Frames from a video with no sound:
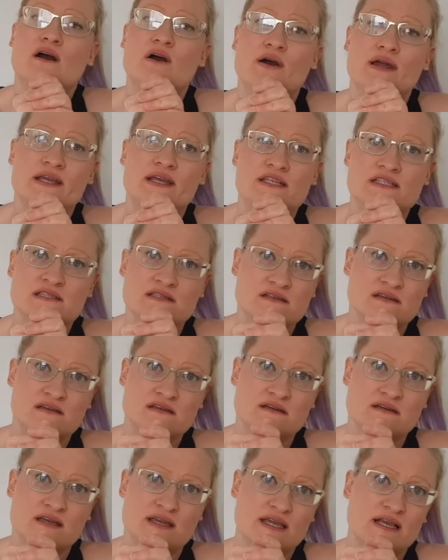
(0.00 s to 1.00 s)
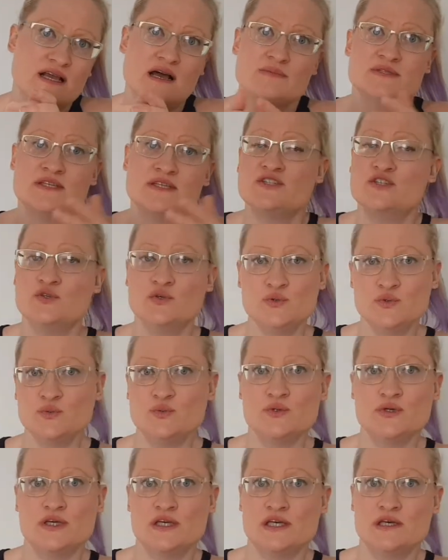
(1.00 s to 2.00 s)
oh, it comes in
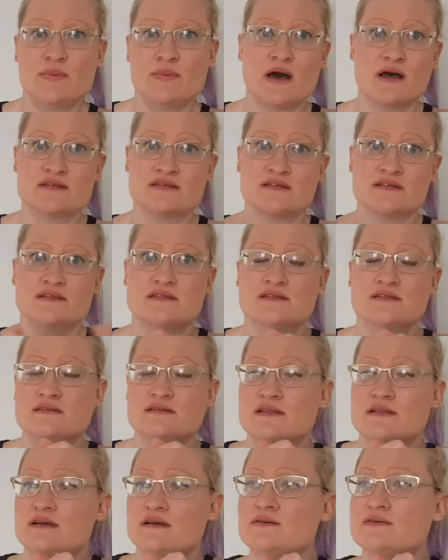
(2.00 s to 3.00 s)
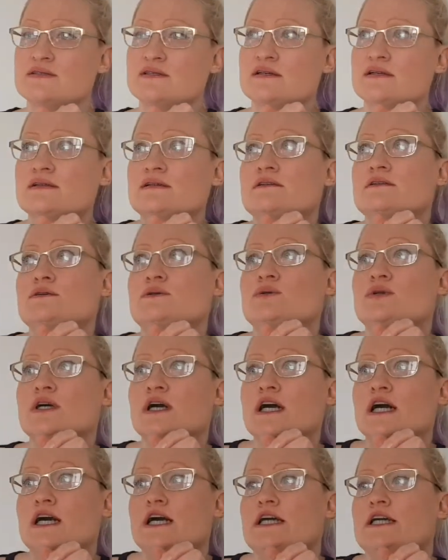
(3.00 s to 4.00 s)
two parcels. And I was like,
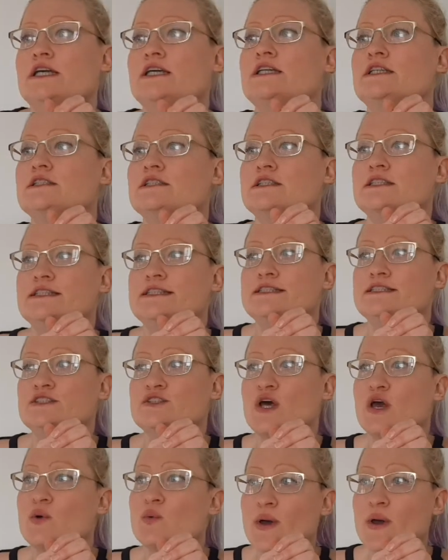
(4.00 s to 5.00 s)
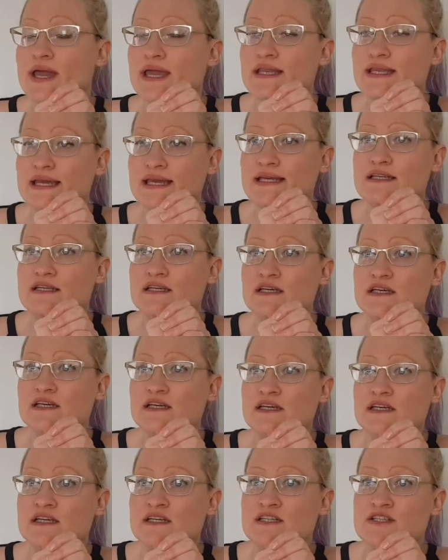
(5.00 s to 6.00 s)
okay. So I waited
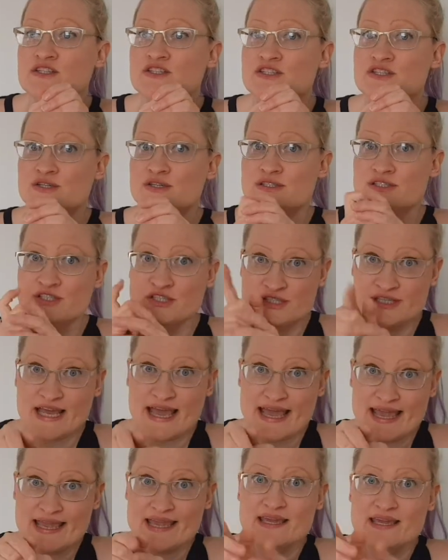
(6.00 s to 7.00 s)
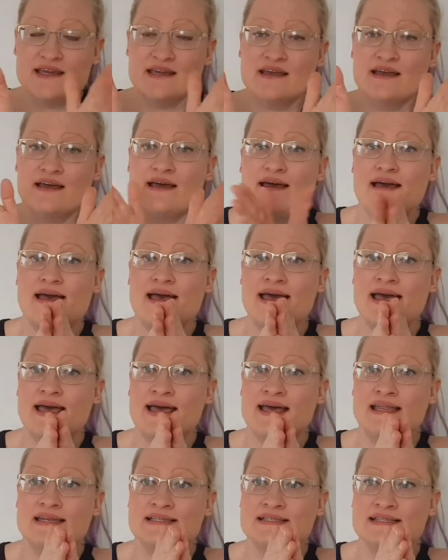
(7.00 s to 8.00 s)
till today.
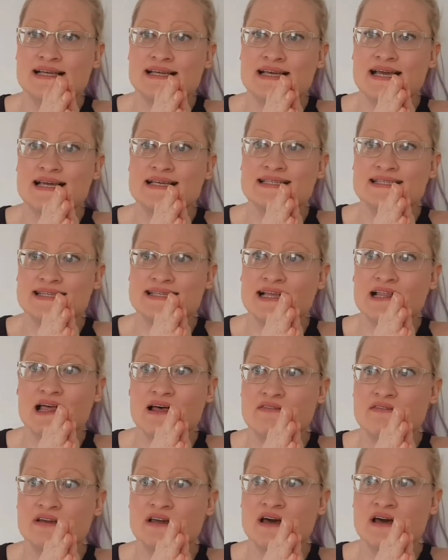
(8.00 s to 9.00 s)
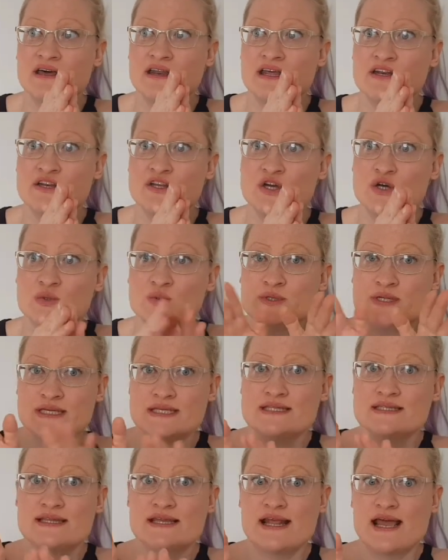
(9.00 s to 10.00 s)
And it's like, I still haven't got a
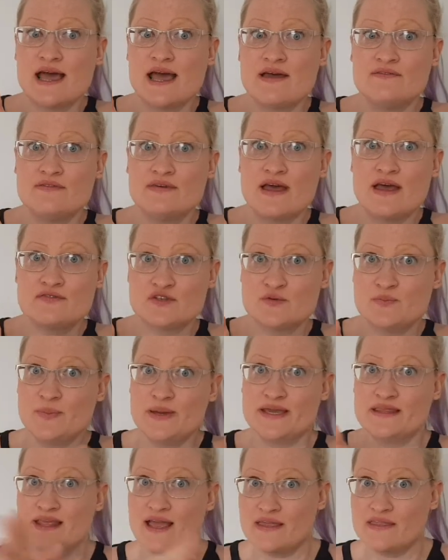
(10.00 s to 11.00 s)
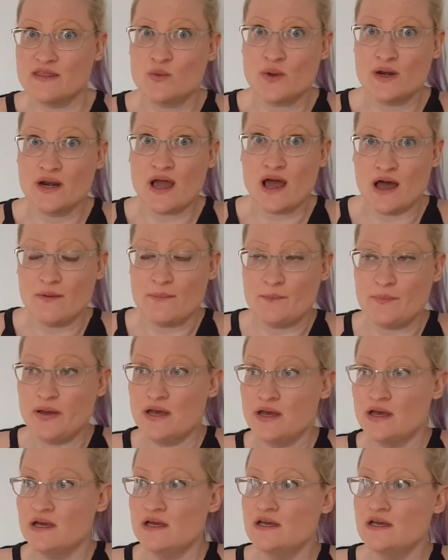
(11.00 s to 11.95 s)
notice that I have to pick the other one up.